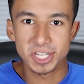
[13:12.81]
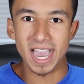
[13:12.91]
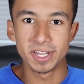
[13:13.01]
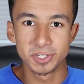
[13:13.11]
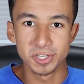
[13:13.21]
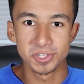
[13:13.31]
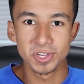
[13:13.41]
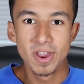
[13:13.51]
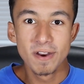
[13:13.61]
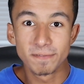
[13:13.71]

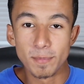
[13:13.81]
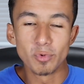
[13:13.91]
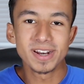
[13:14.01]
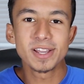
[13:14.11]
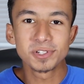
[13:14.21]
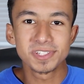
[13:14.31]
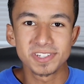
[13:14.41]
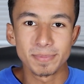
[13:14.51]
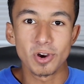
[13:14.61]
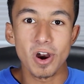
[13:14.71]
challenges from when he goes to
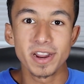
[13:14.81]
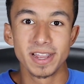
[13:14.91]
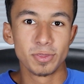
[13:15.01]
Symkaria.